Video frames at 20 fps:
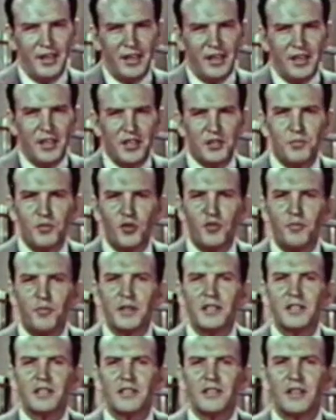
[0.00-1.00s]
His
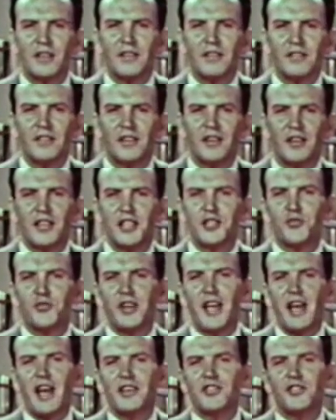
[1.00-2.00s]
movements and his
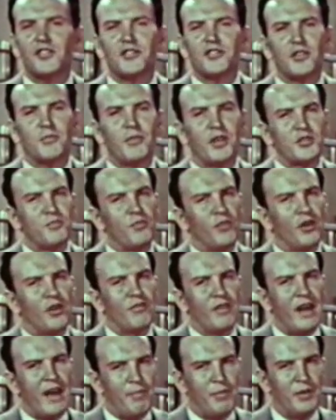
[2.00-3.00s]
reactions are much more
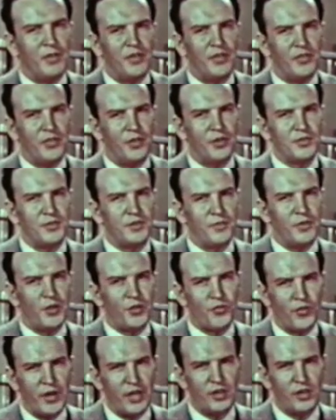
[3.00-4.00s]
rapid than those of the
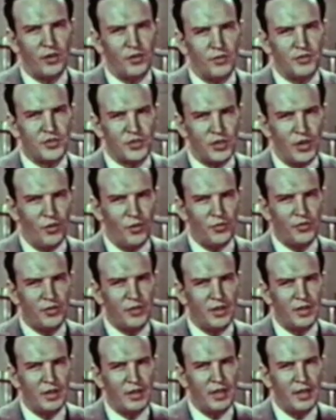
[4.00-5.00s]
three-toed sloth.
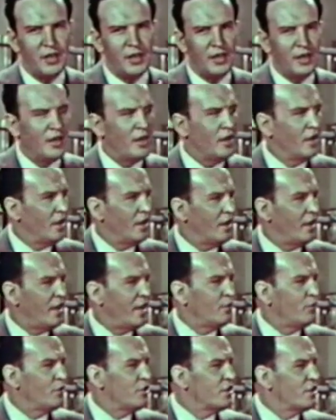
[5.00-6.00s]

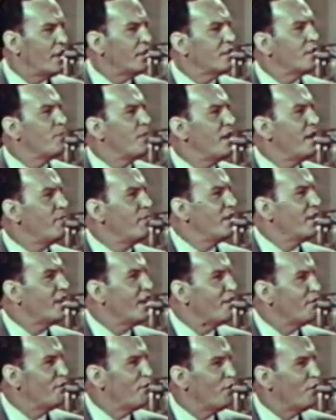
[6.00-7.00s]
Ed, would you get the baby
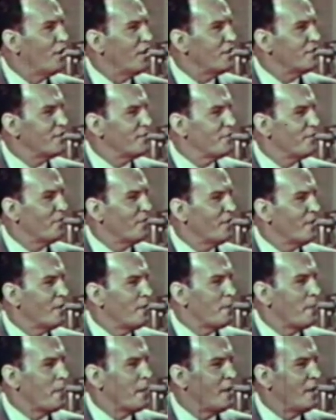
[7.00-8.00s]
again for us?
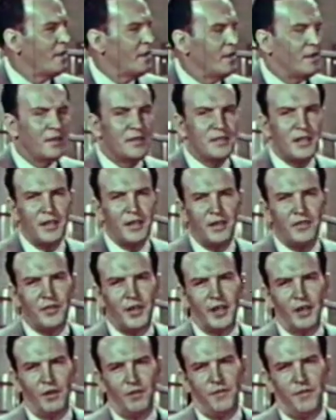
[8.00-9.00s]
You see, the
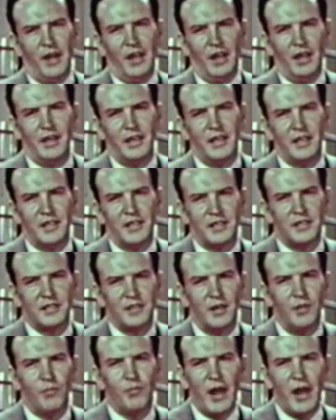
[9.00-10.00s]
little fella is
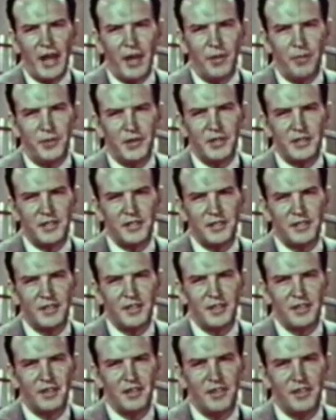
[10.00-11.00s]
Bradipus,
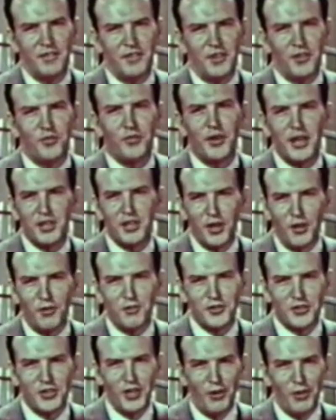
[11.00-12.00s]
the
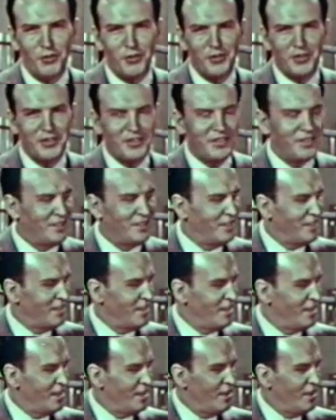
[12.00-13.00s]
three-toed sloth.
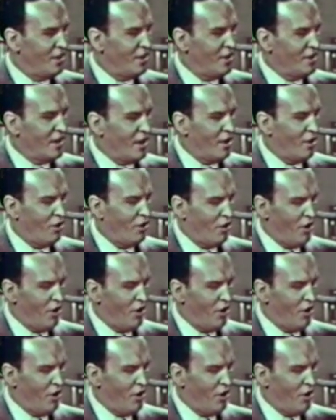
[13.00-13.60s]
Now,